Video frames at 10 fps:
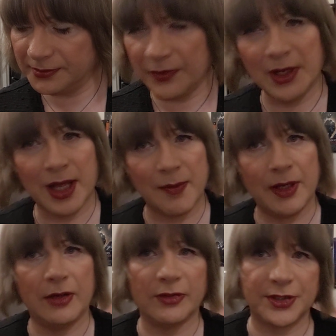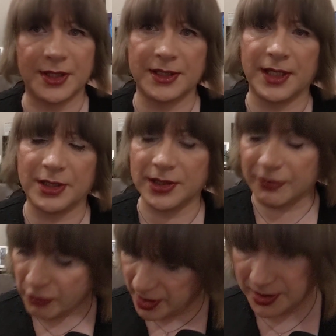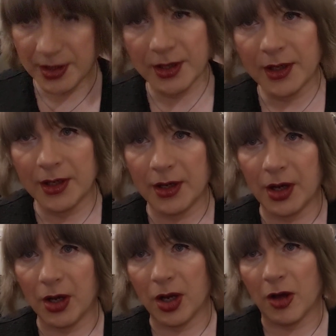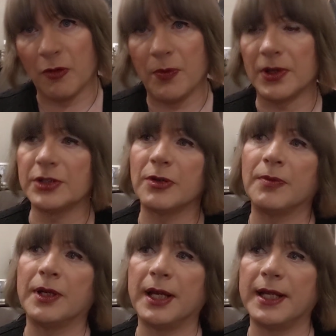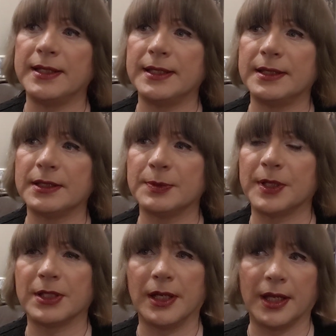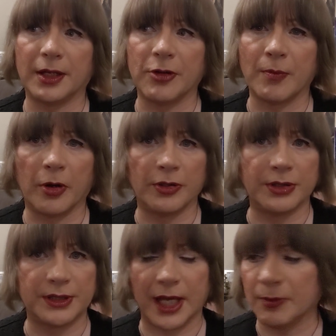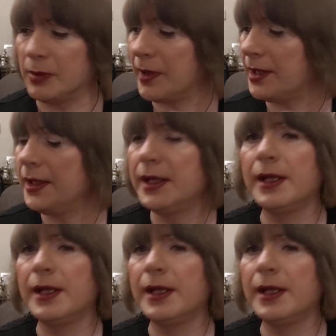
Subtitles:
you like me and you're of a certain age and you've read a lot of books from the 90s, especially like Grant Morrison's Animal Man,